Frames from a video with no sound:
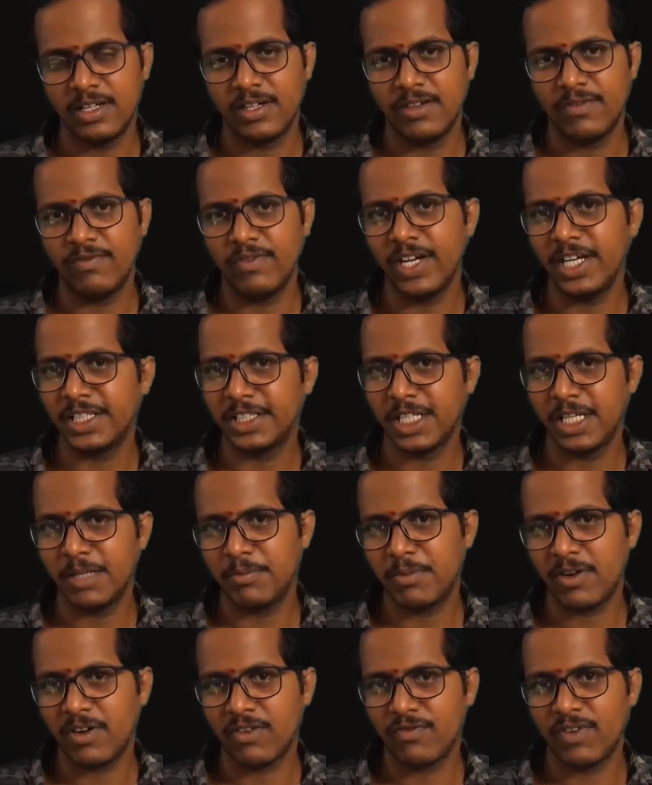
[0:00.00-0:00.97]
Where 3
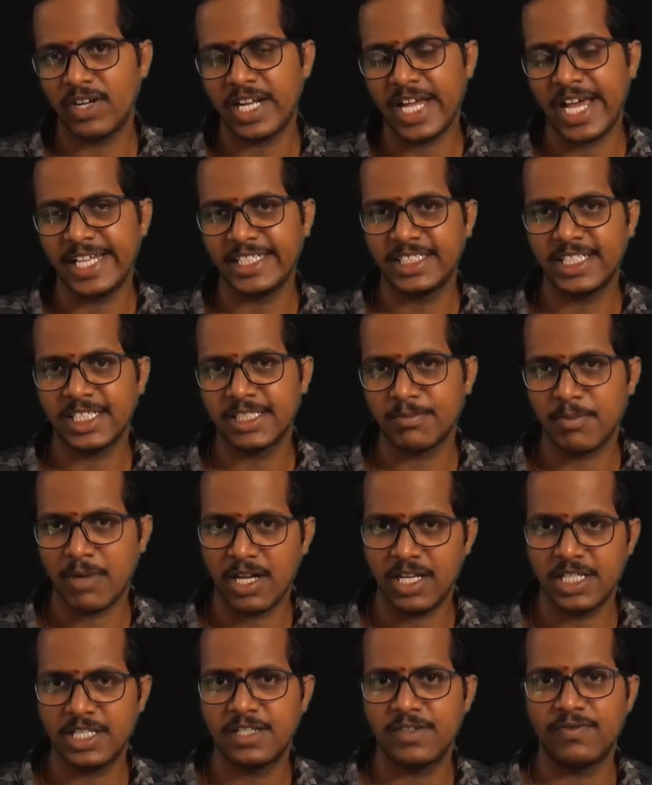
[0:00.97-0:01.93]
power 1 has the
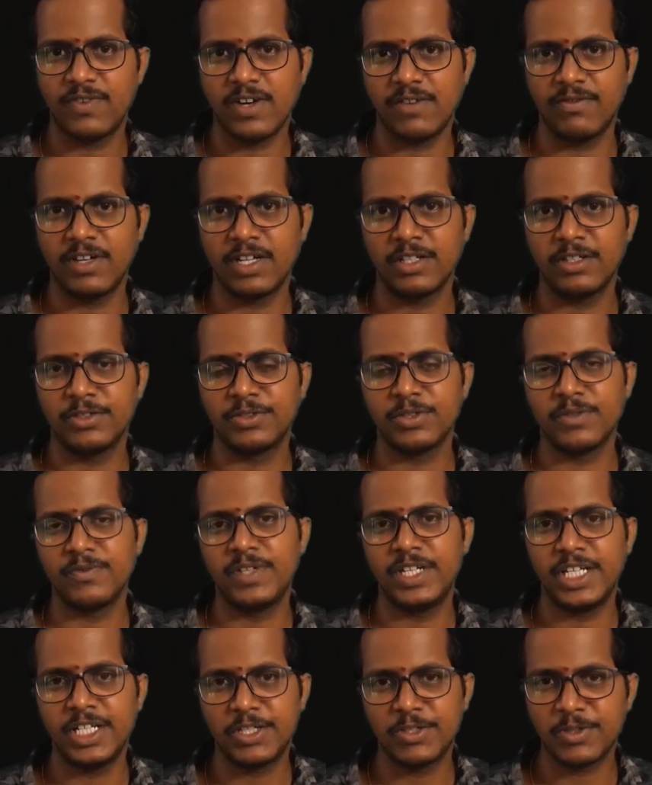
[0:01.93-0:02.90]
smallest power. So we
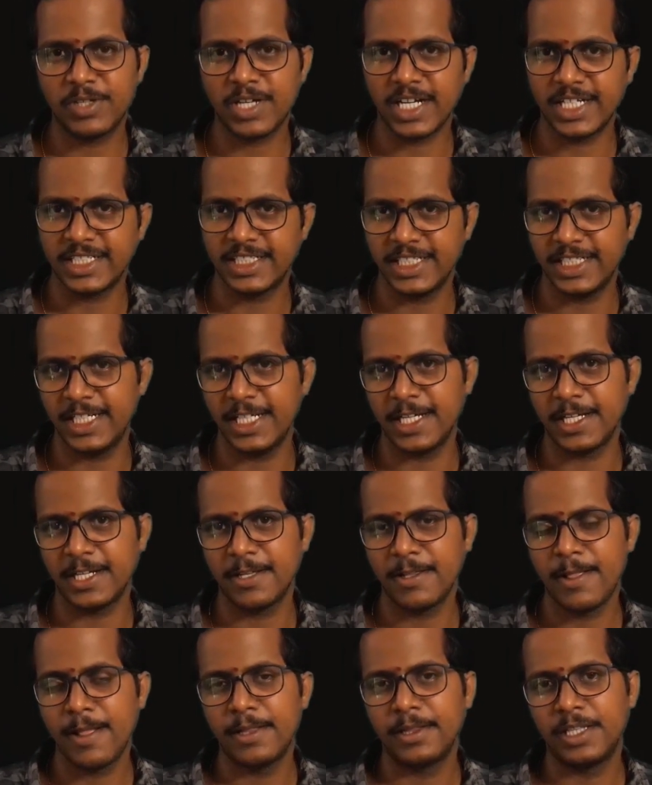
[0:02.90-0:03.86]
need to
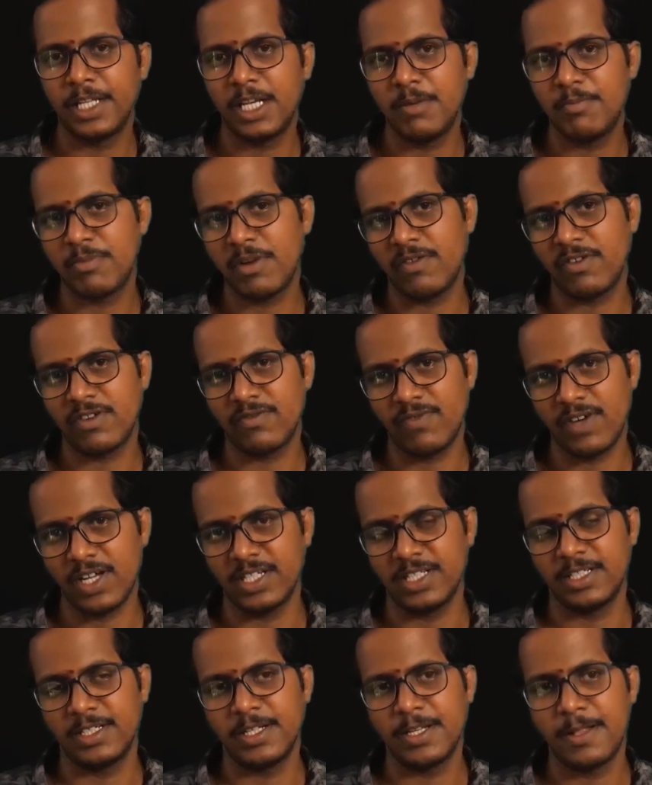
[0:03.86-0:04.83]
consider 3 power
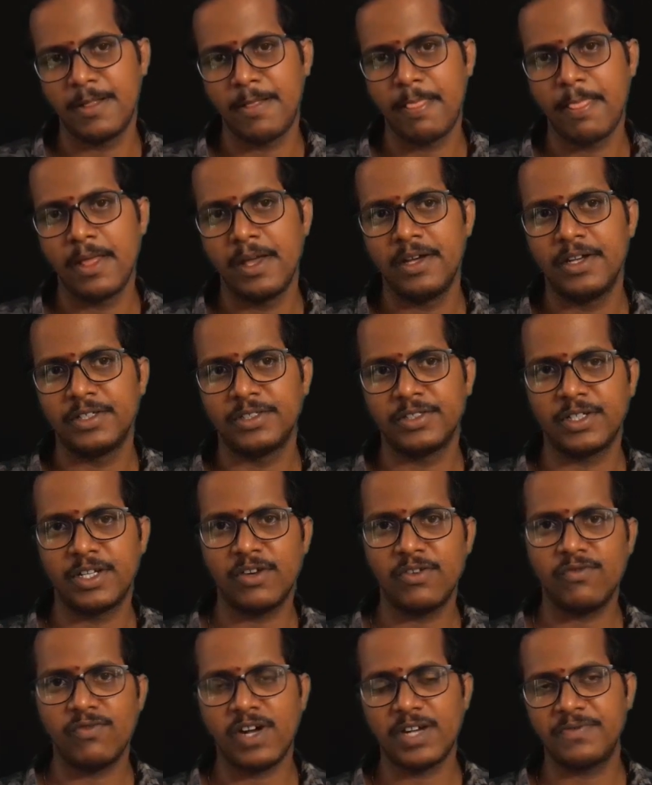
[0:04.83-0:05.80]
1. So
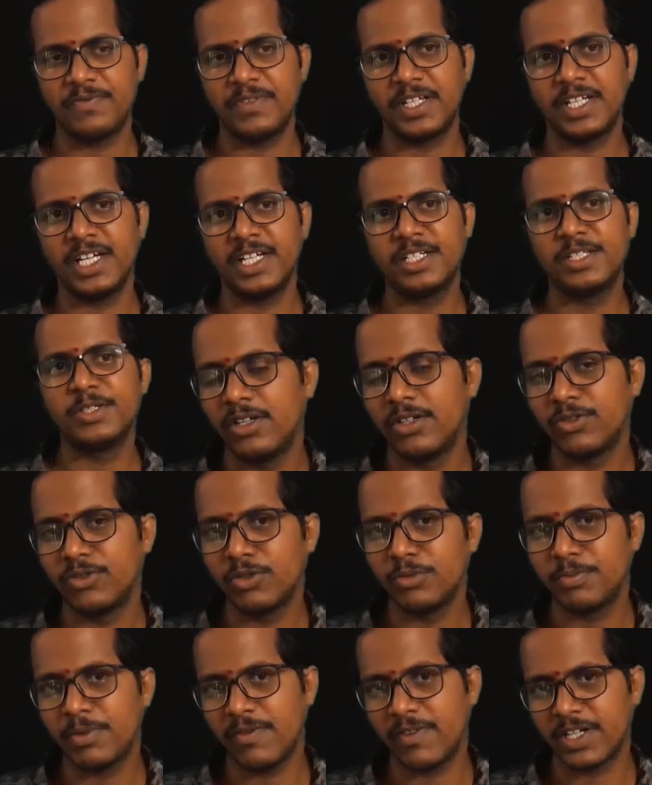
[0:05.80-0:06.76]
now what we get?
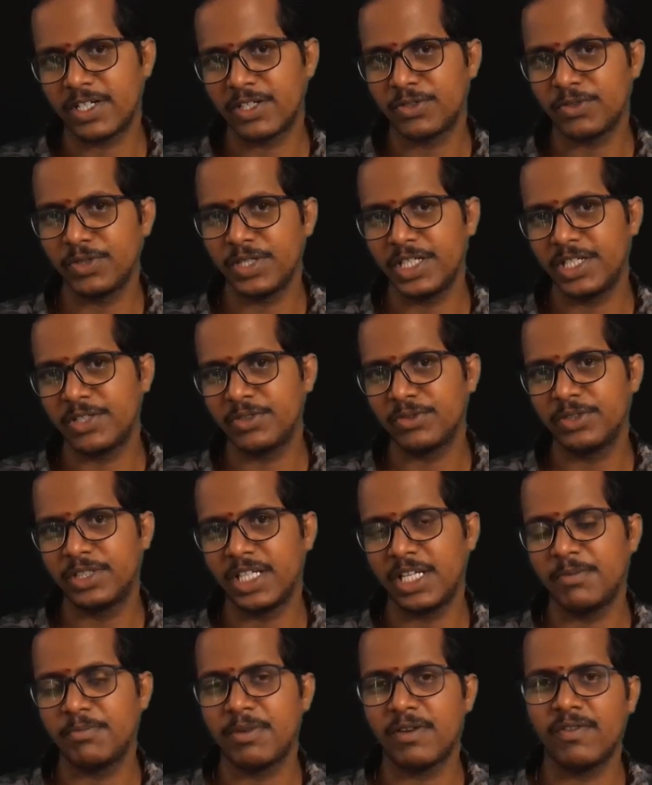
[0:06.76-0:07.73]
2 power 2 into
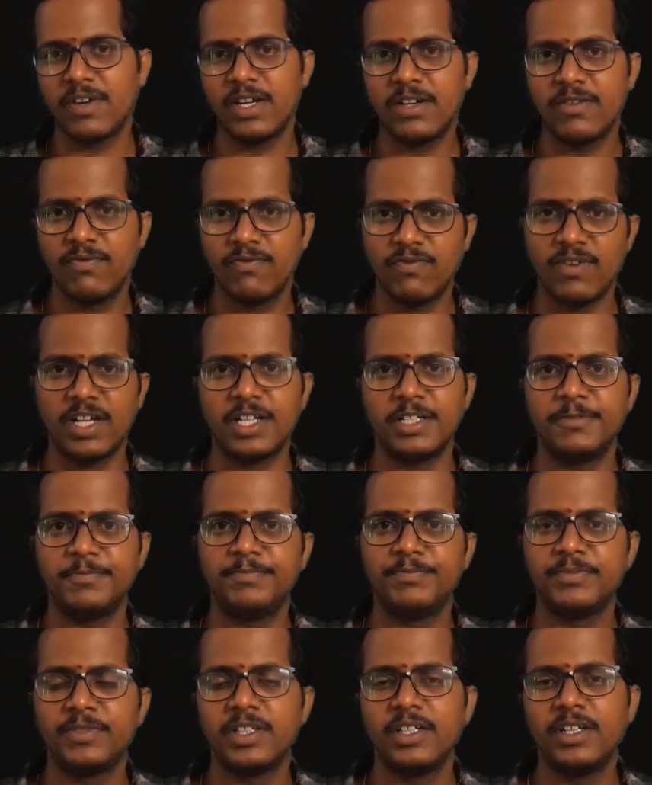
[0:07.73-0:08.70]
3 power 1.
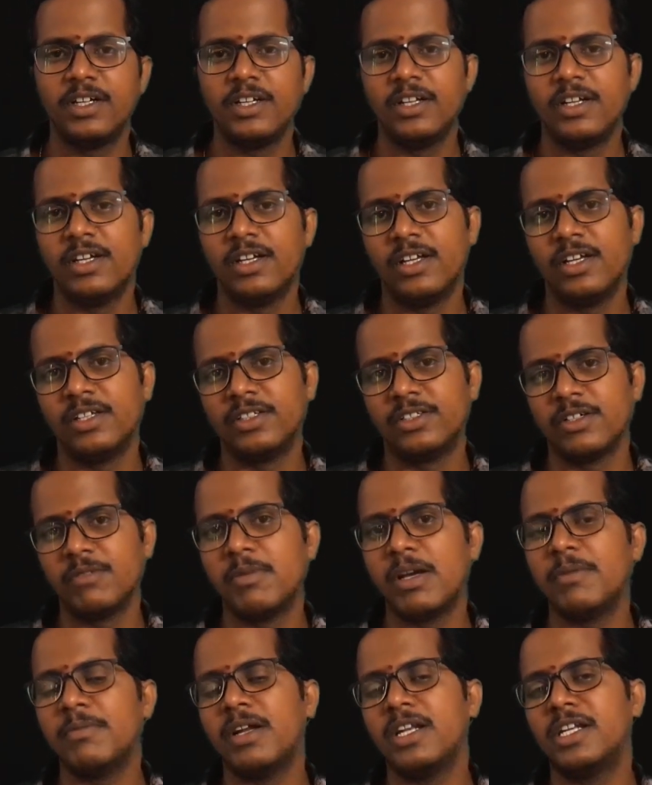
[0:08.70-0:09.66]
So
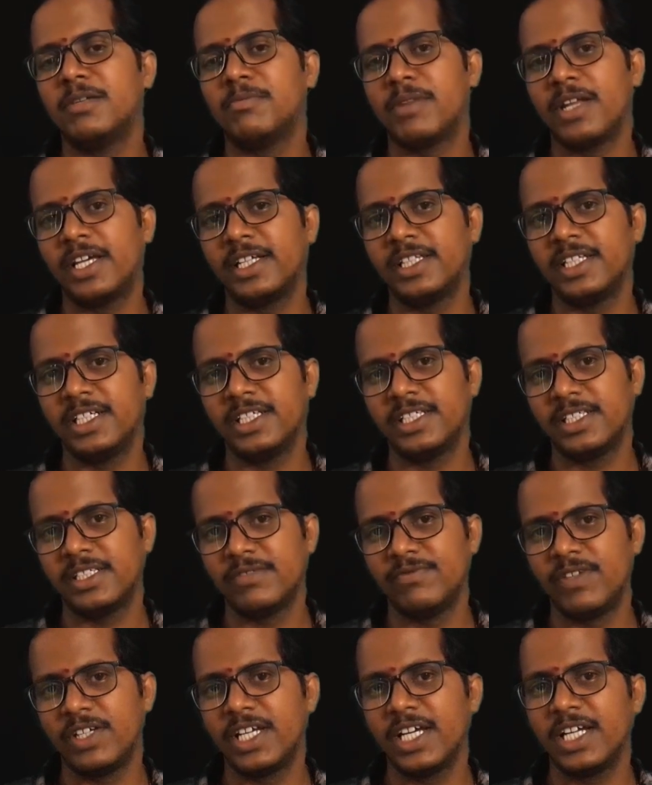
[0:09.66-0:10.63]
by multiplying this
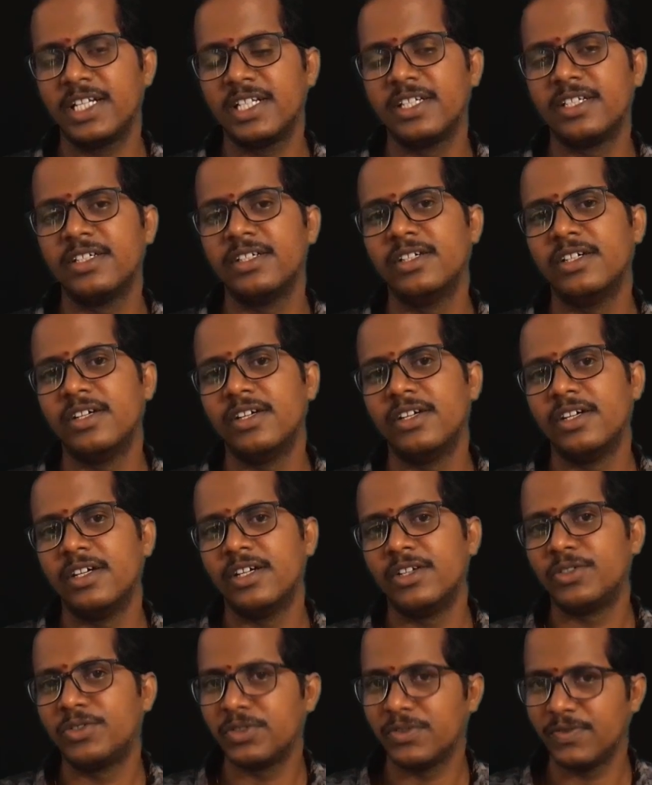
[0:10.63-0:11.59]
we get
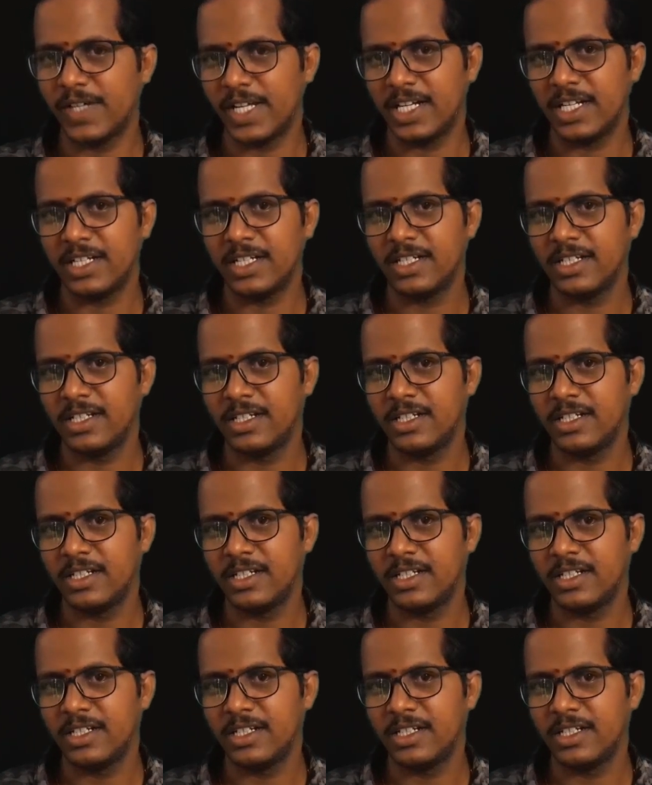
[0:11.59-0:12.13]
12.